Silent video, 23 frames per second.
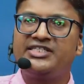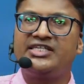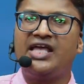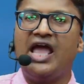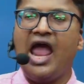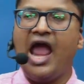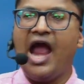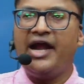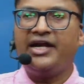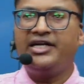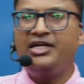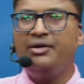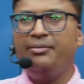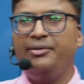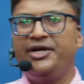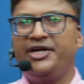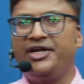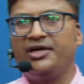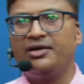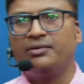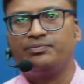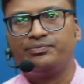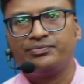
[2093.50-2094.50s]
activity,
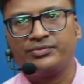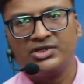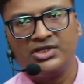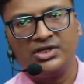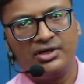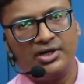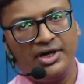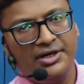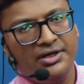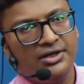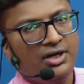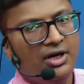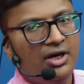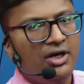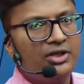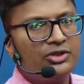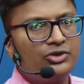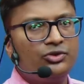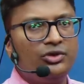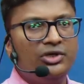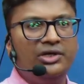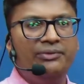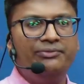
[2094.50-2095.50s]
right? So
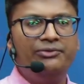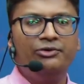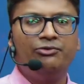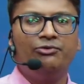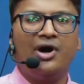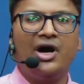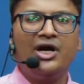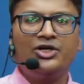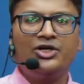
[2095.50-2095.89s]
if you want to